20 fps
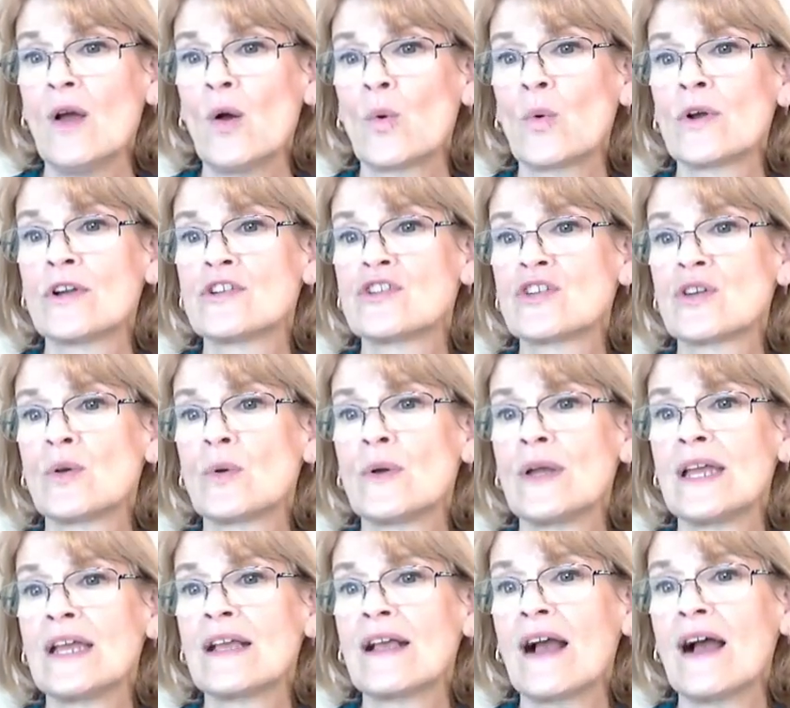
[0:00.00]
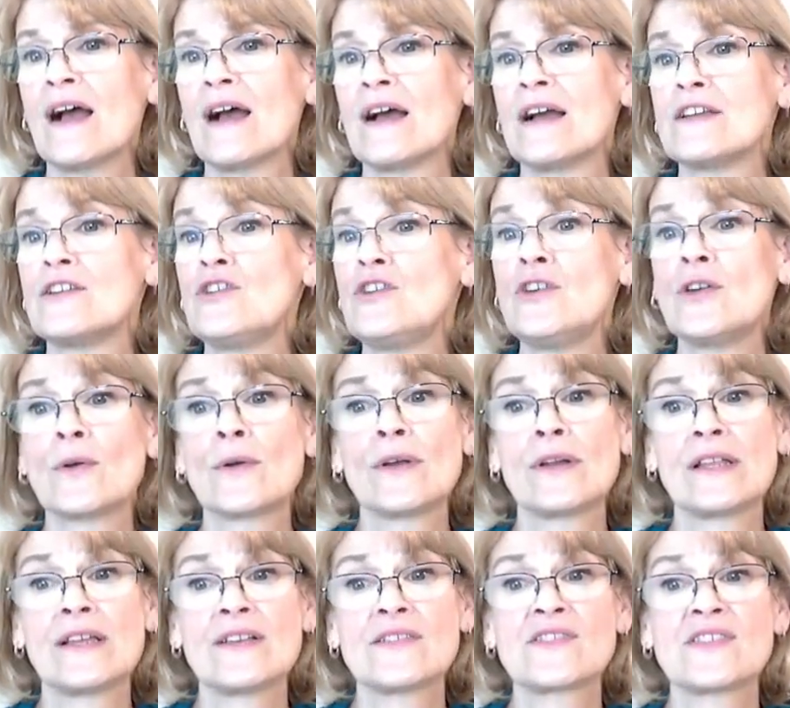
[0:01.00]
We're doing uh,
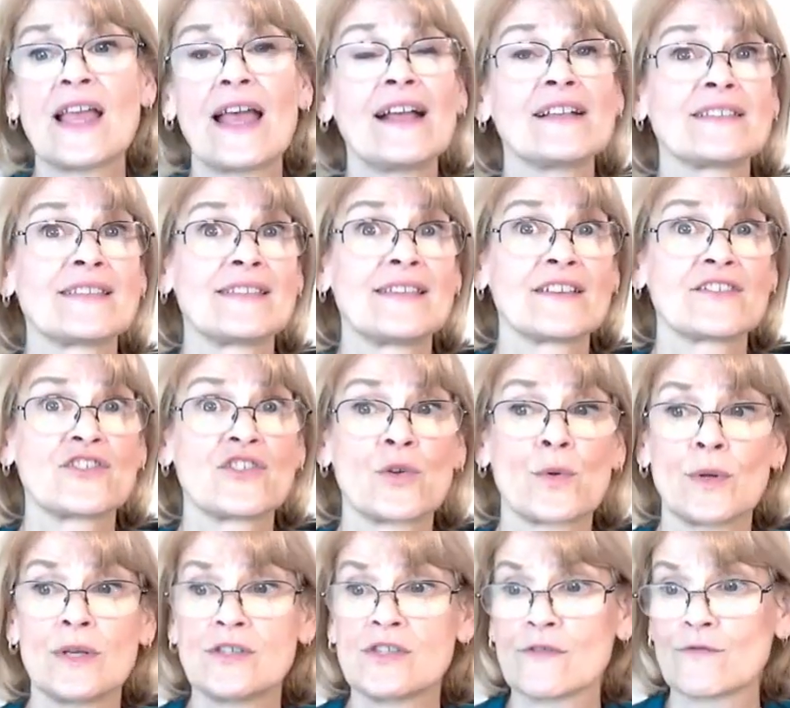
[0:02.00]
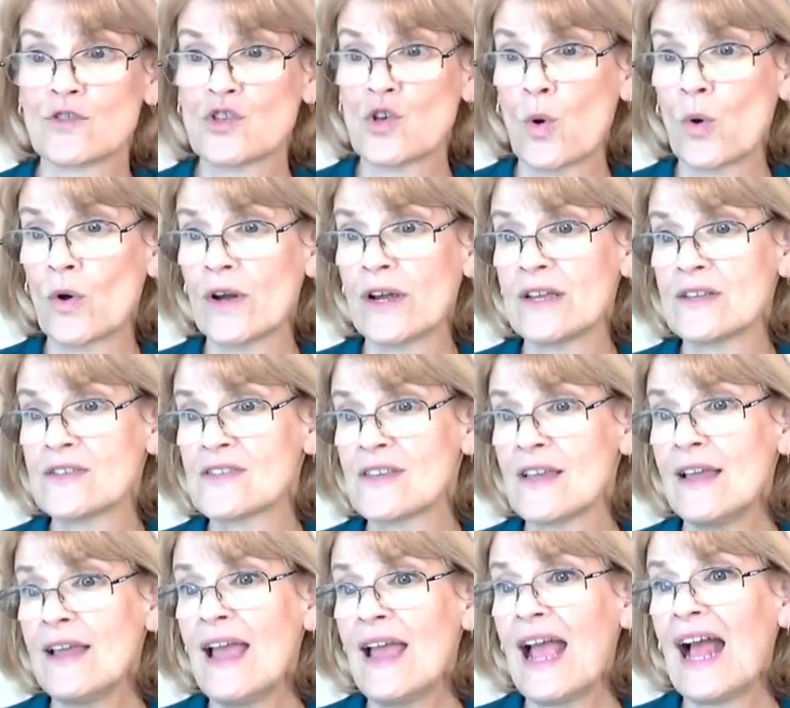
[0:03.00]
Uranus at six degrees of Taurus,
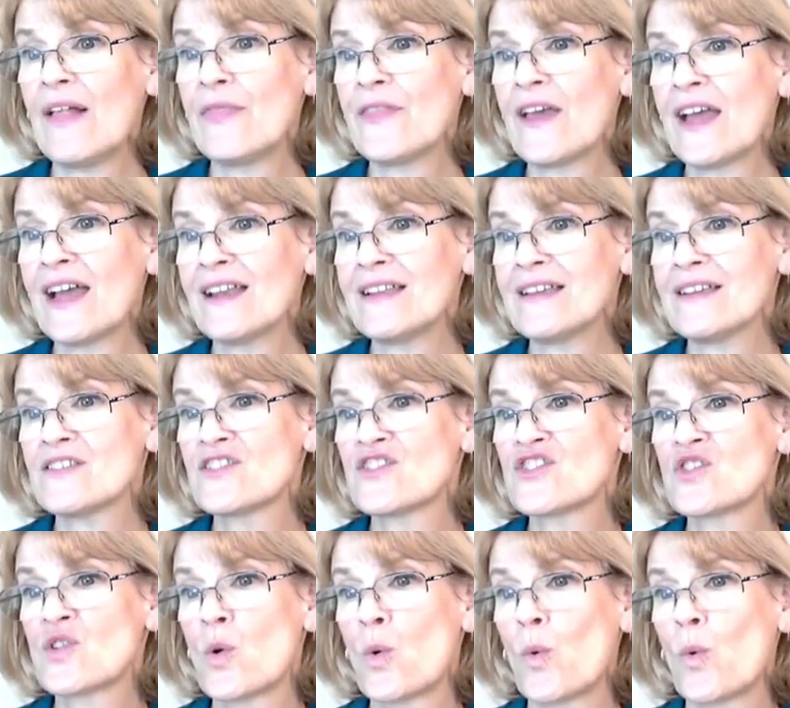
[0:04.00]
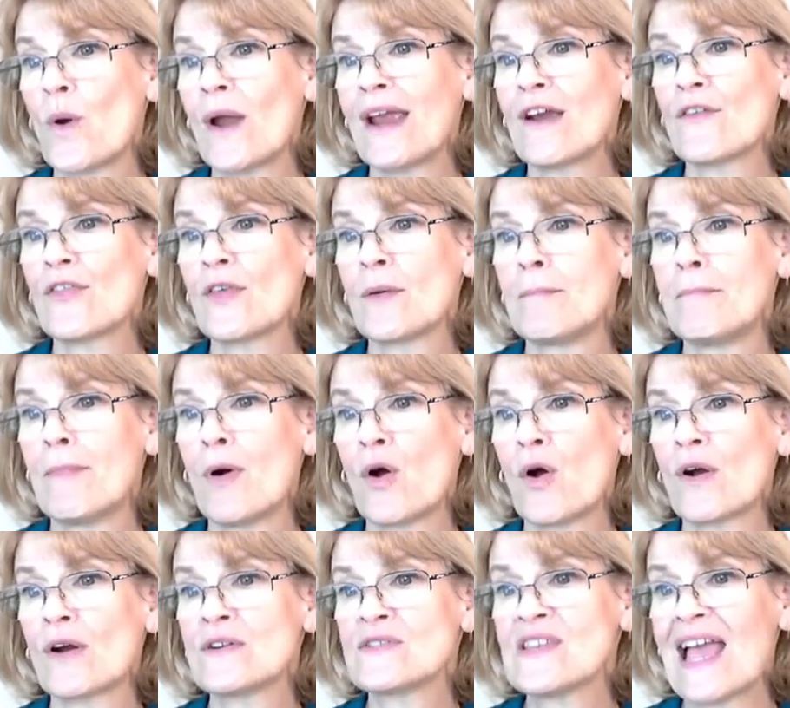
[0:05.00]
and that is square the
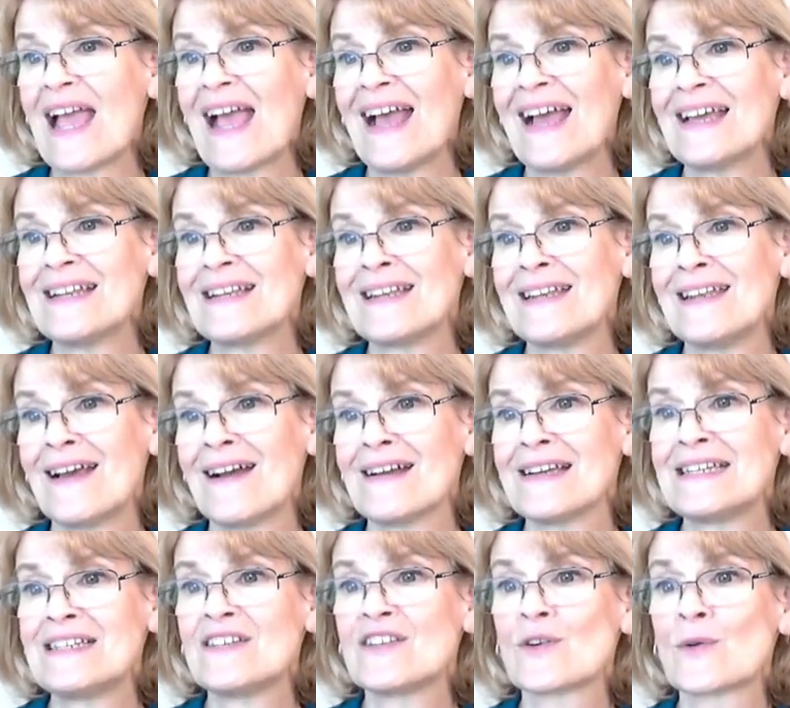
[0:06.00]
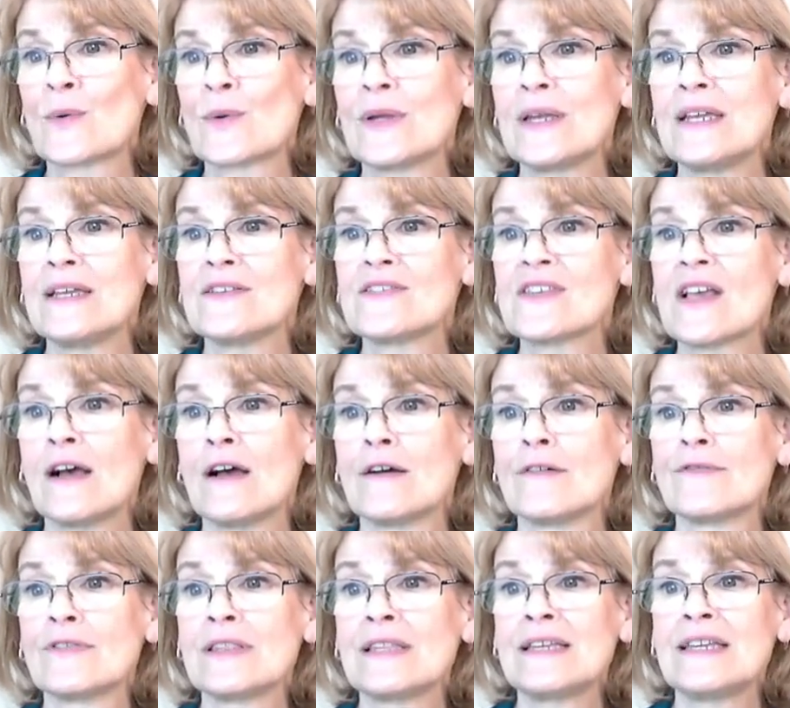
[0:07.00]
Mars at nine degrees
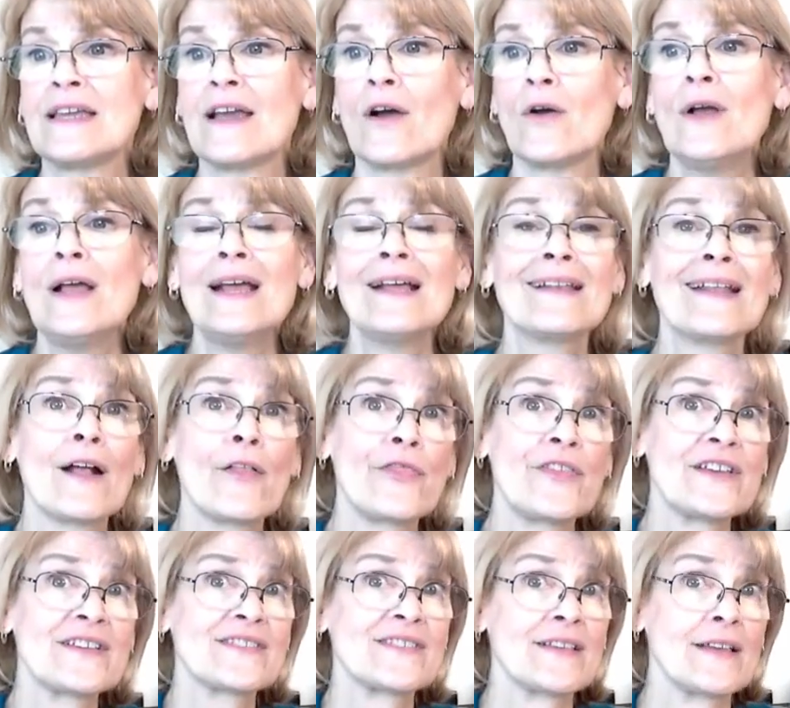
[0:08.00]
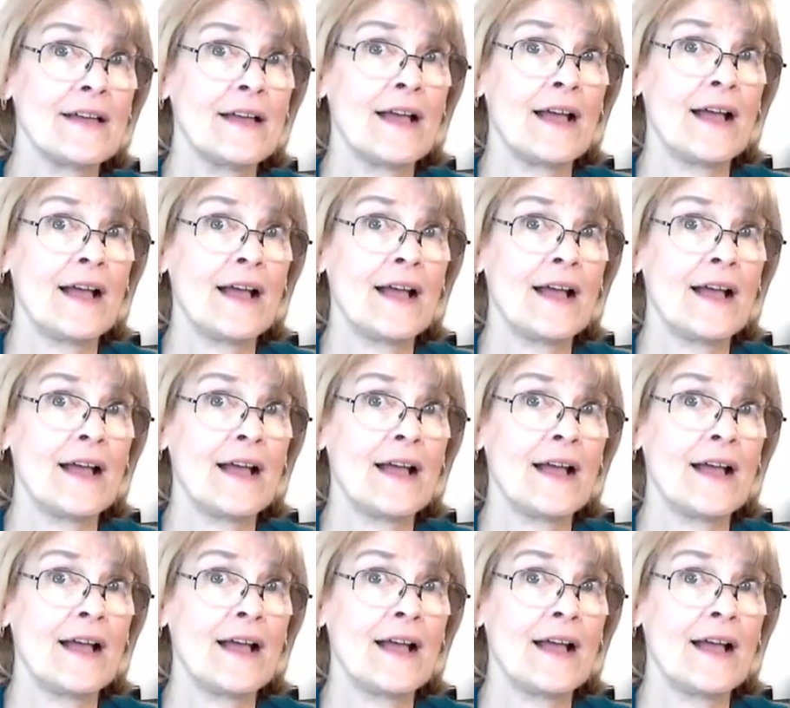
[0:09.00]
of Leo. Now, this